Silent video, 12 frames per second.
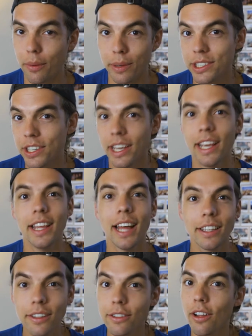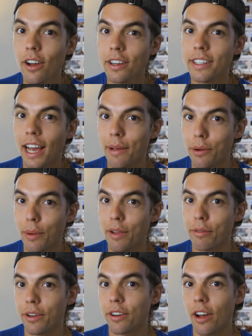which that's a long time to
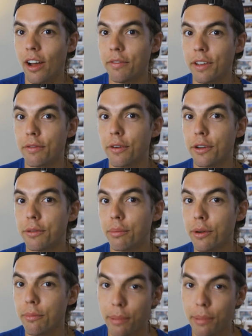wait for your coffee and for it to brew,